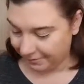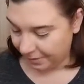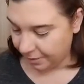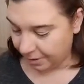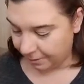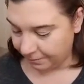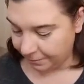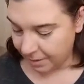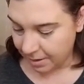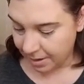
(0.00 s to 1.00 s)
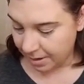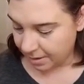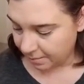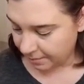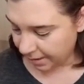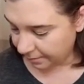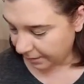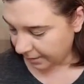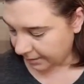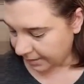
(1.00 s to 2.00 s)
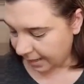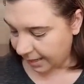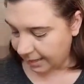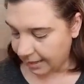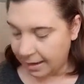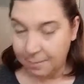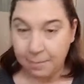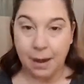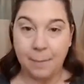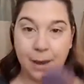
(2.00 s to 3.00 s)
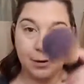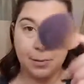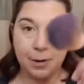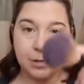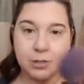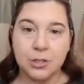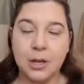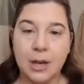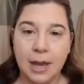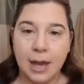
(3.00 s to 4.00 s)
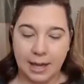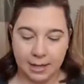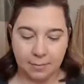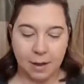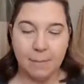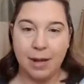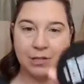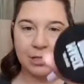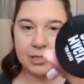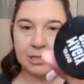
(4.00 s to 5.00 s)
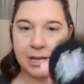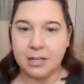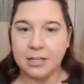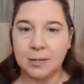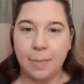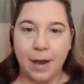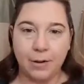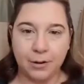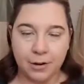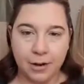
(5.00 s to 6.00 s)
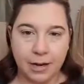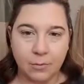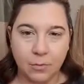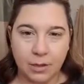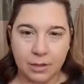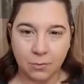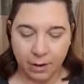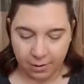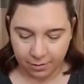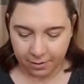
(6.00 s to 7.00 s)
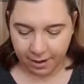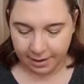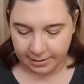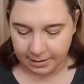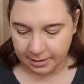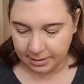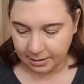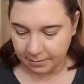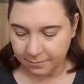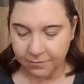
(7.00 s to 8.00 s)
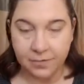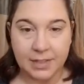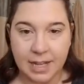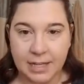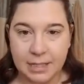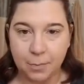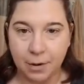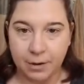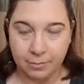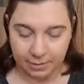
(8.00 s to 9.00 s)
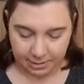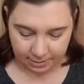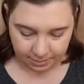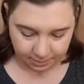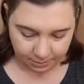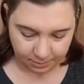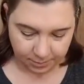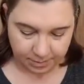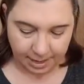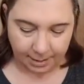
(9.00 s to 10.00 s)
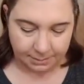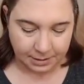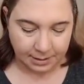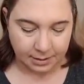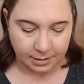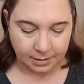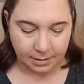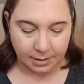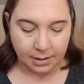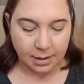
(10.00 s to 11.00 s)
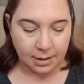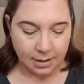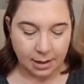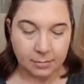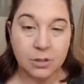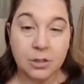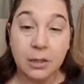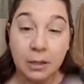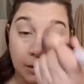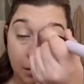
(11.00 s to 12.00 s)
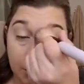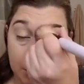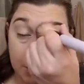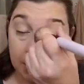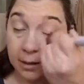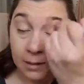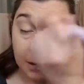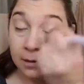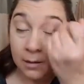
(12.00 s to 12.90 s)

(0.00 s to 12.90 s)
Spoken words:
Okay, now I'm gonna take my powder brush and my Magix dust powder, and where that setting spray was tapped in, I'm just gonna loosely